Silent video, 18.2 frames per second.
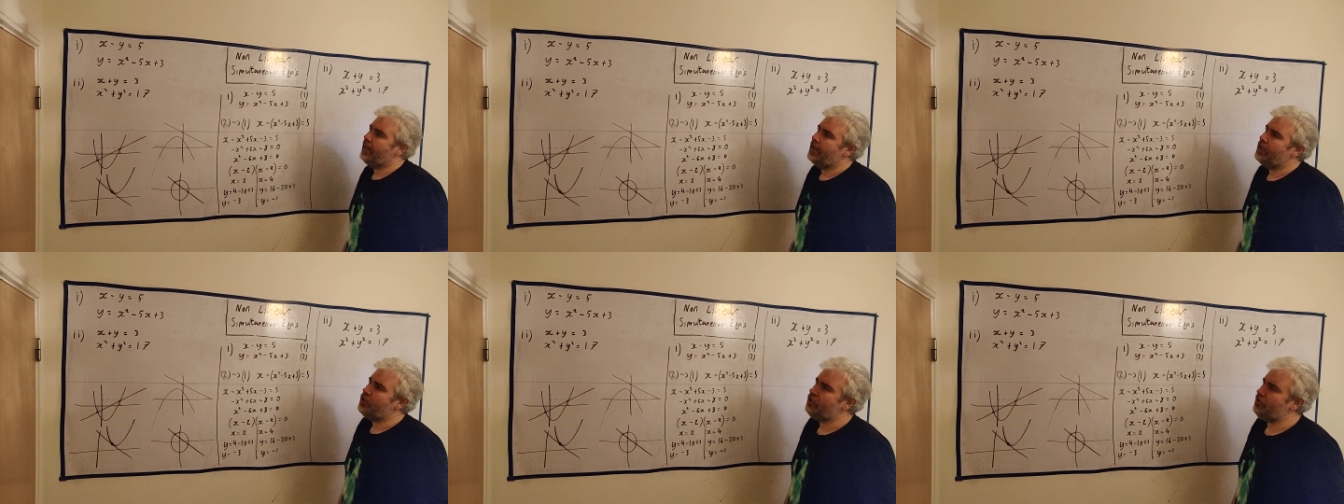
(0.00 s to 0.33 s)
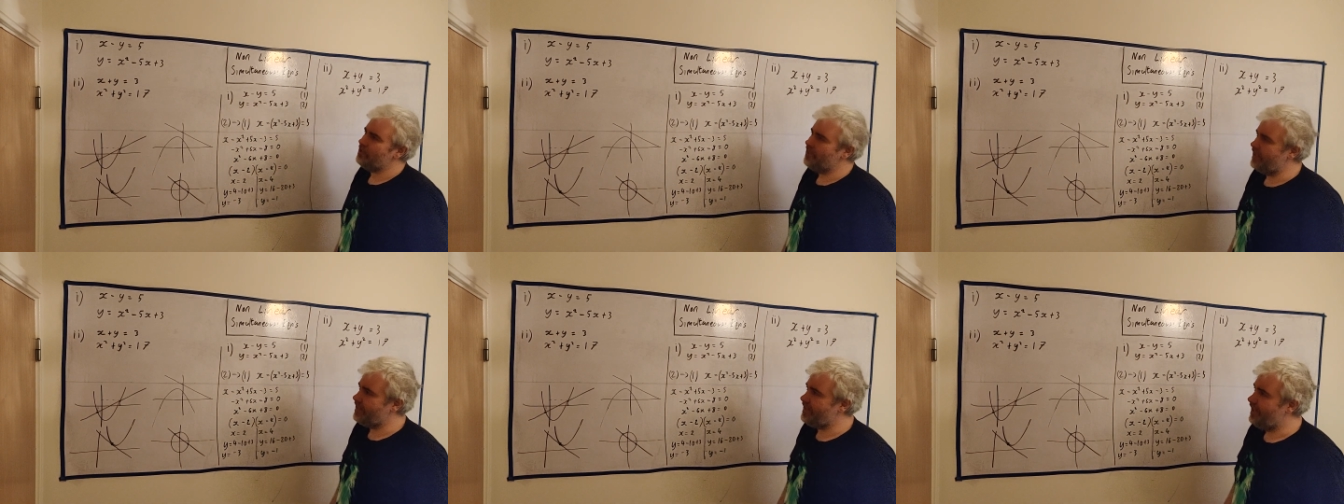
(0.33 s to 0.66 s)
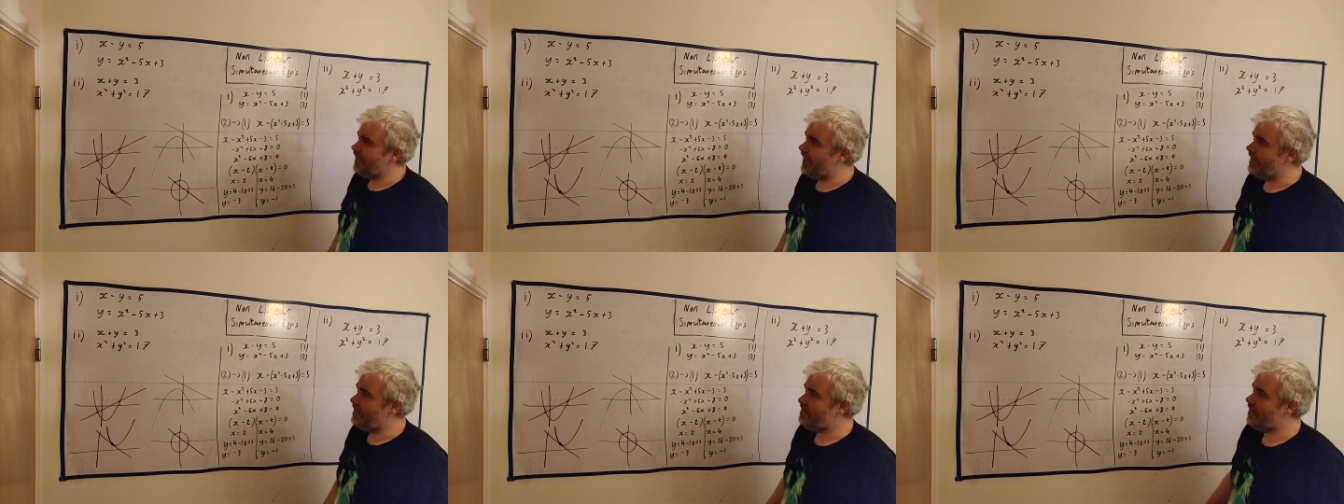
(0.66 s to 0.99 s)
Just like the
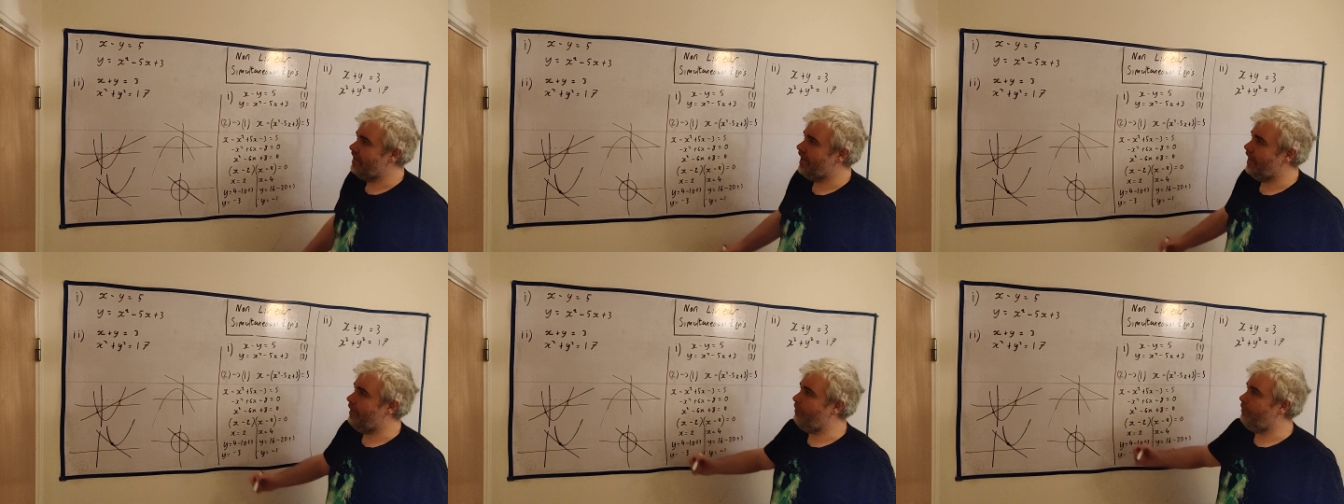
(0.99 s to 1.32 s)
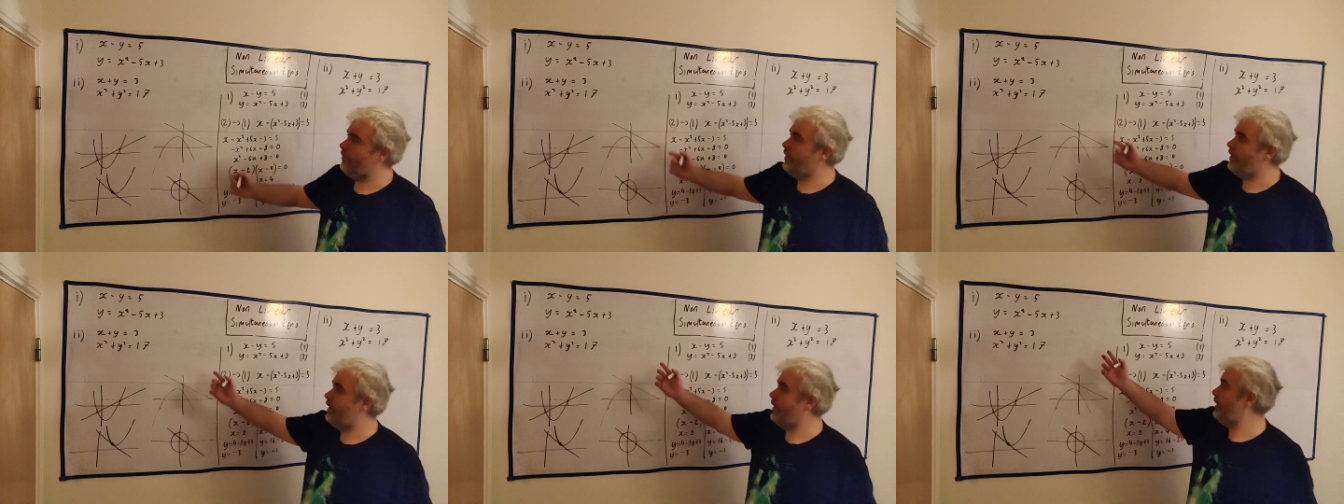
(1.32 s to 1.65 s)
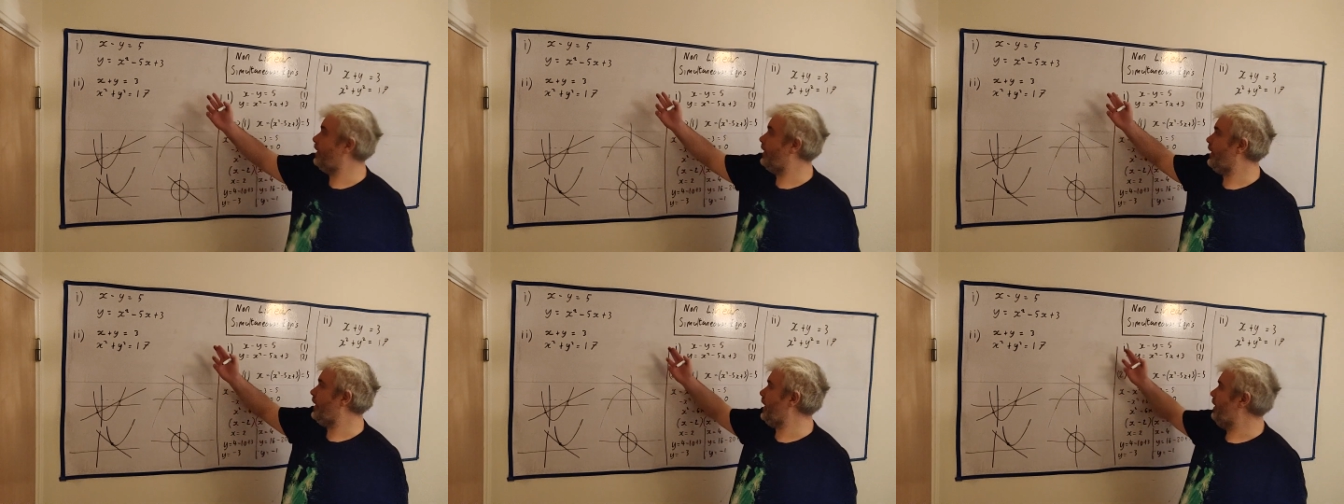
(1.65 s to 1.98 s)
last time
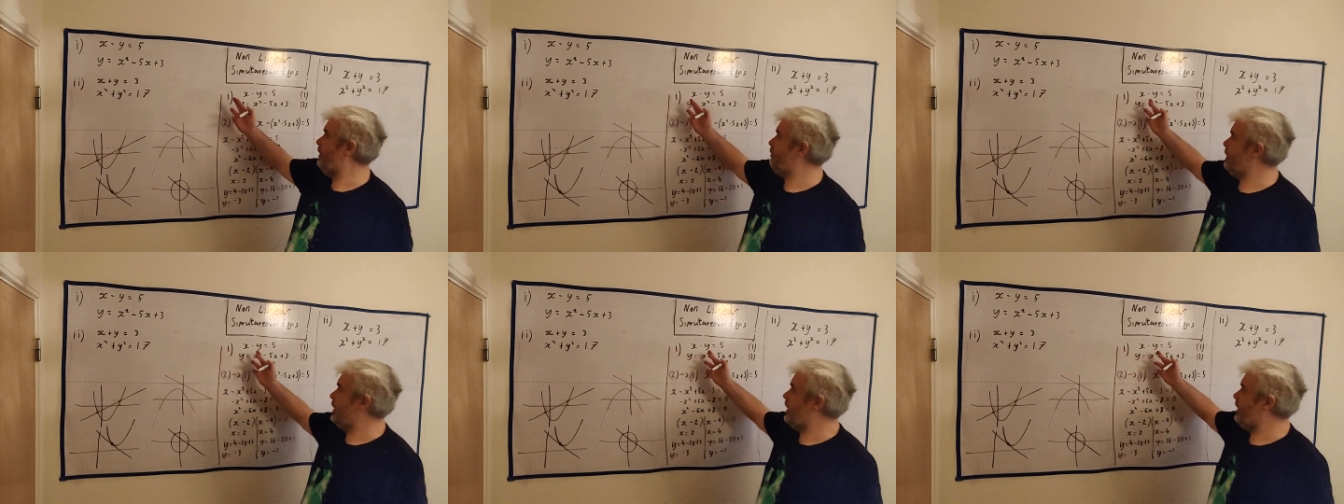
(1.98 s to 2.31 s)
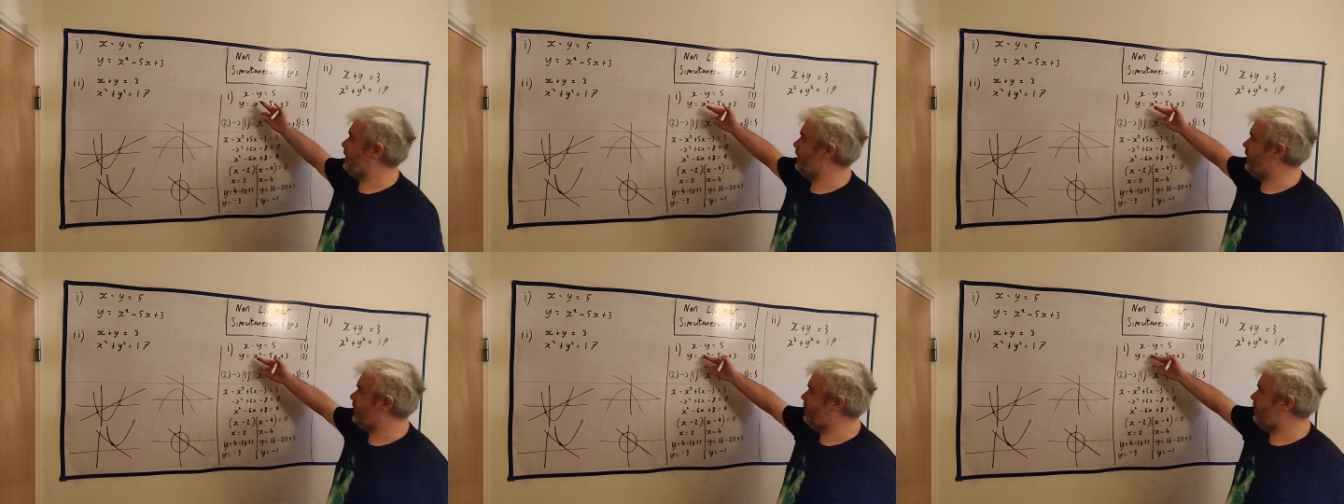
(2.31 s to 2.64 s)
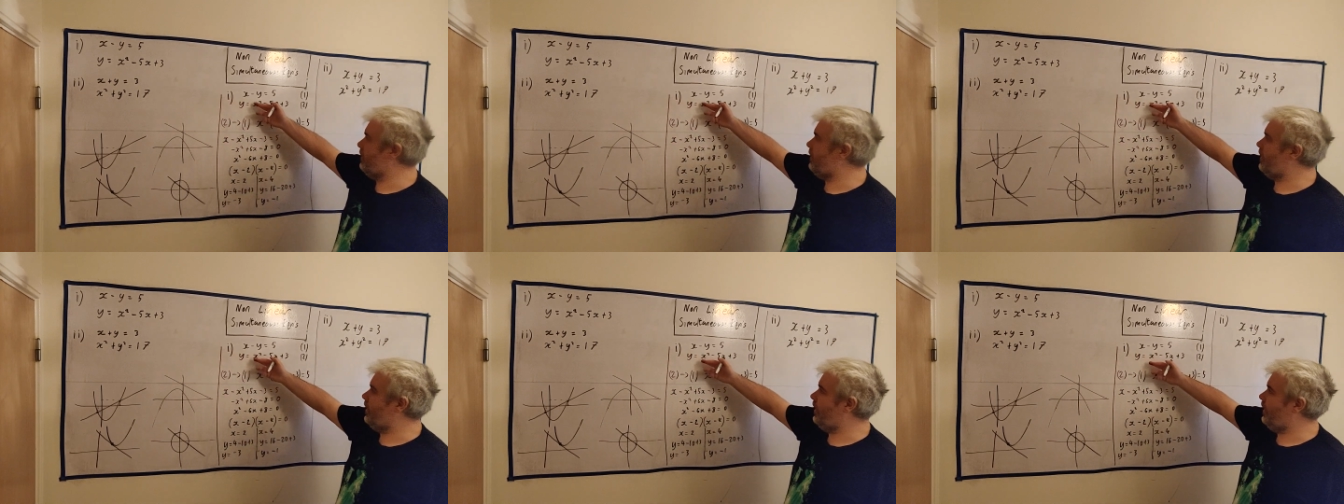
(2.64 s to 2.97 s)

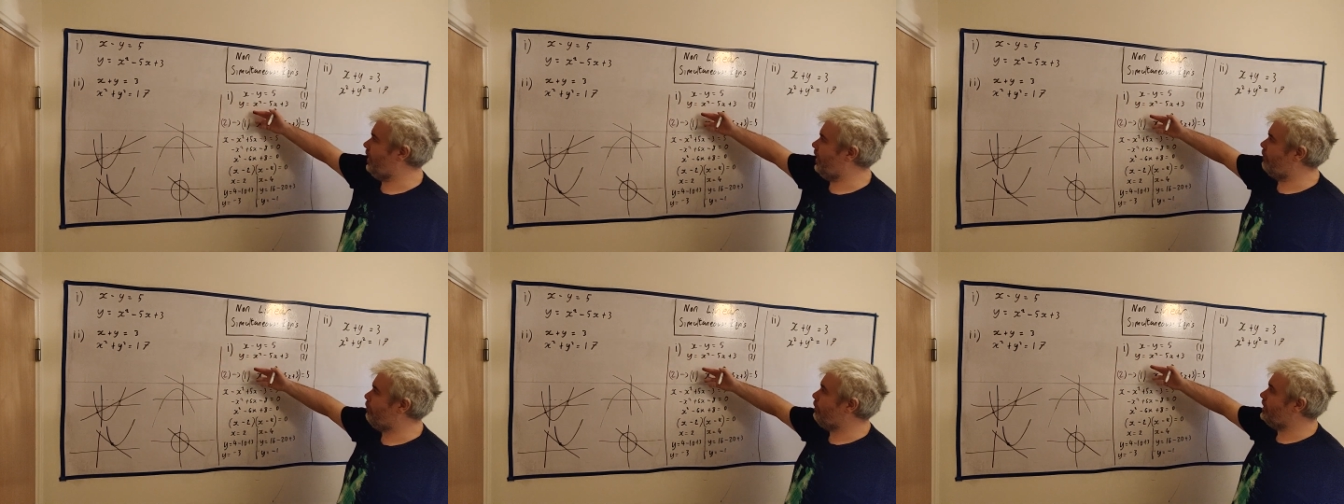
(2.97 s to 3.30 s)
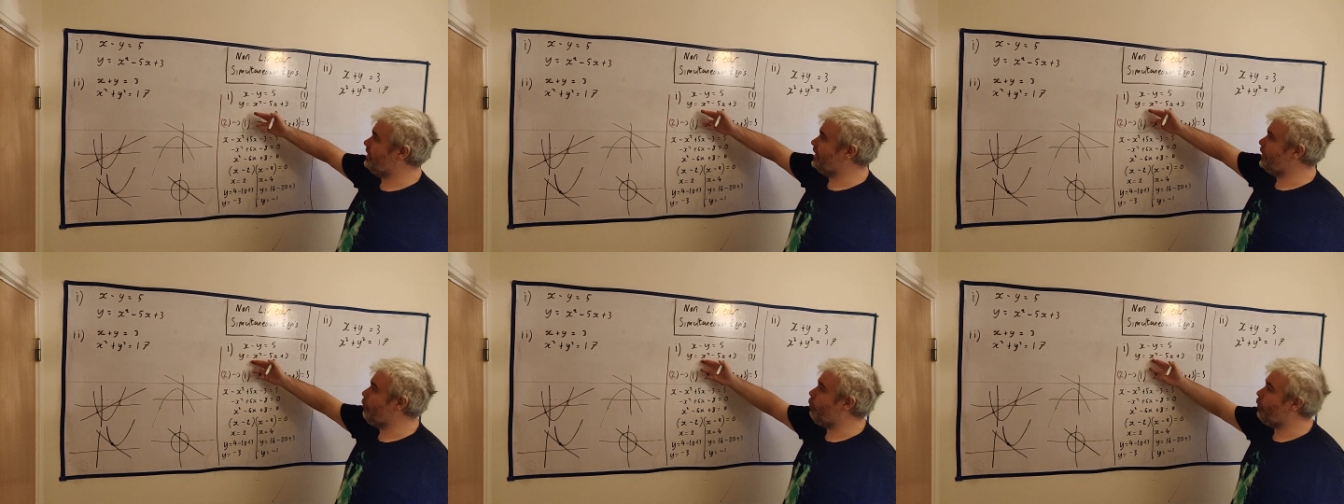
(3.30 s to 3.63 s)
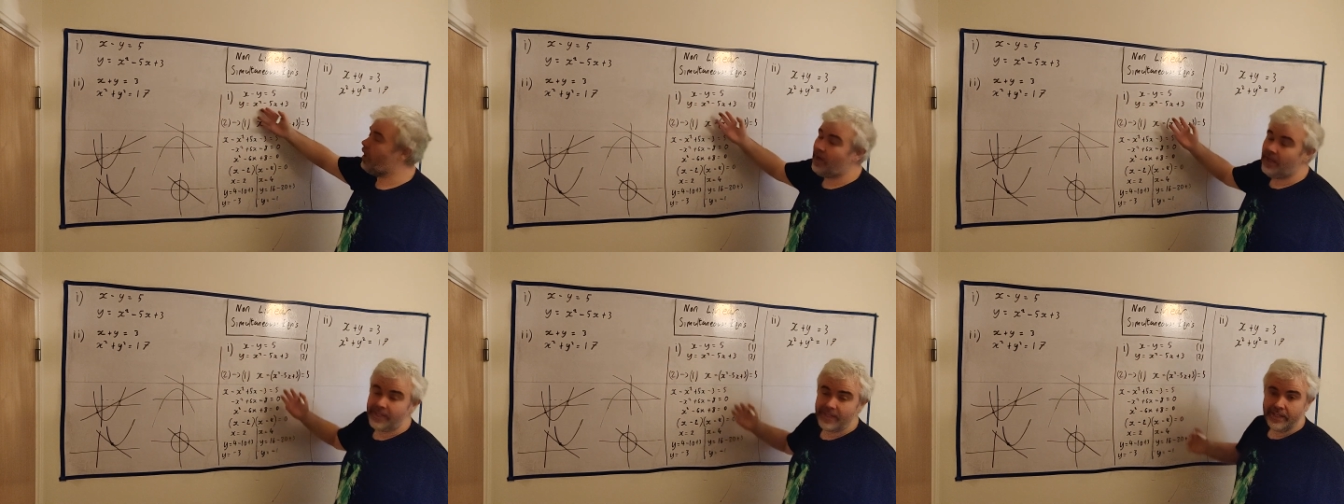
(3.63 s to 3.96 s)
here, I want to get
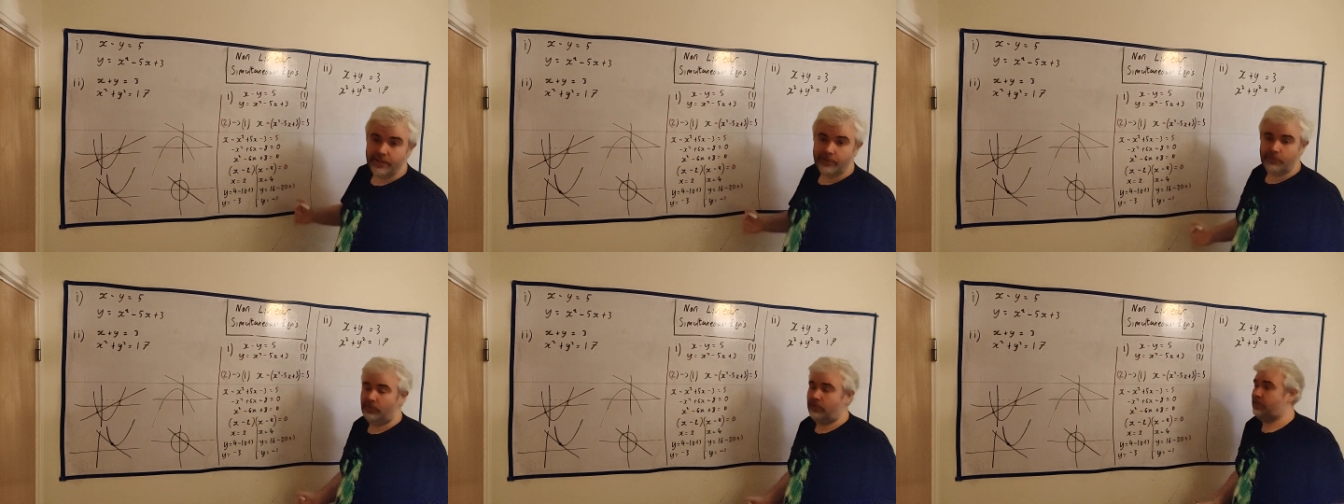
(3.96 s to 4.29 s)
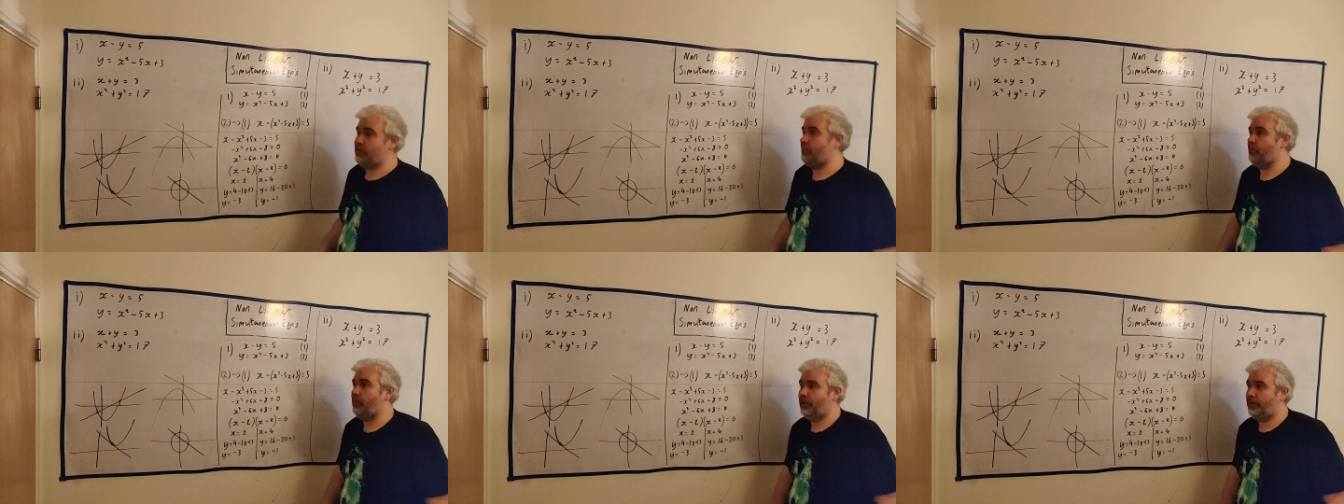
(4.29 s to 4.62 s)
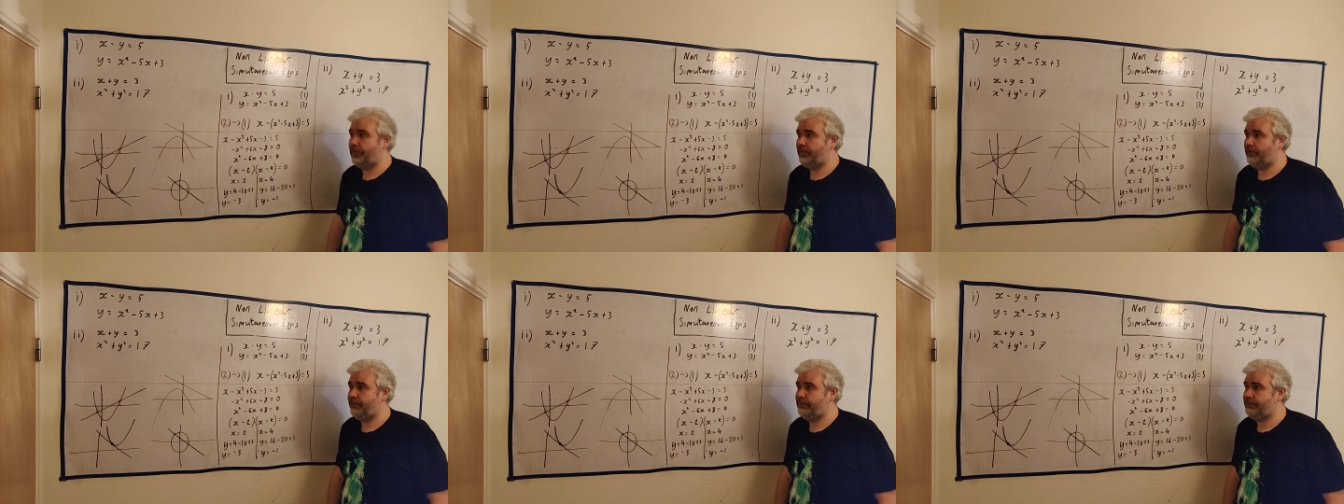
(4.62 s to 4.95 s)
y equals on one
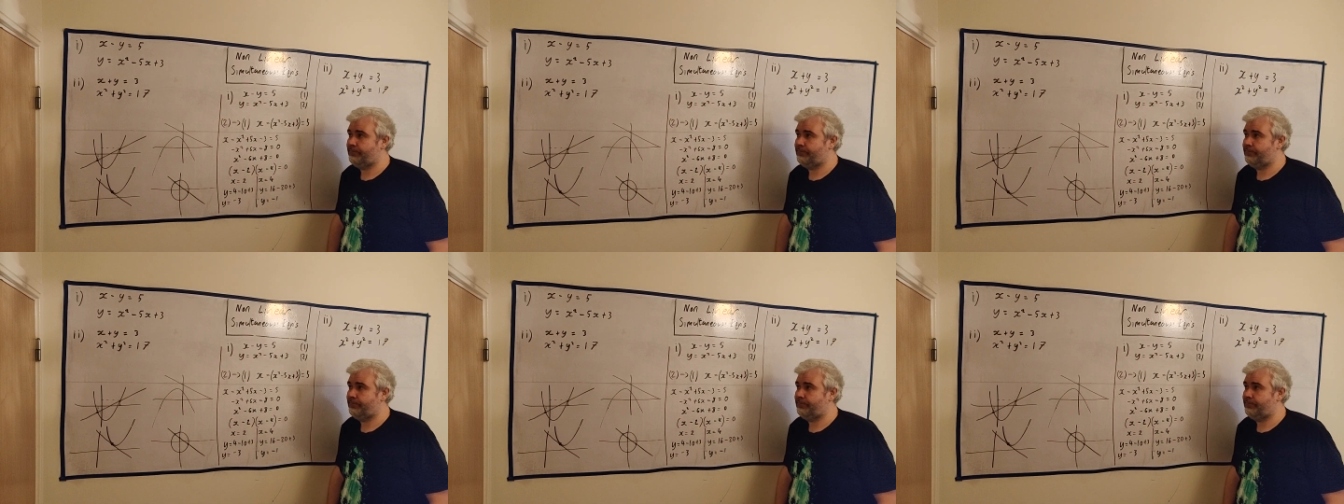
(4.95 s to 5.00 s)
of them.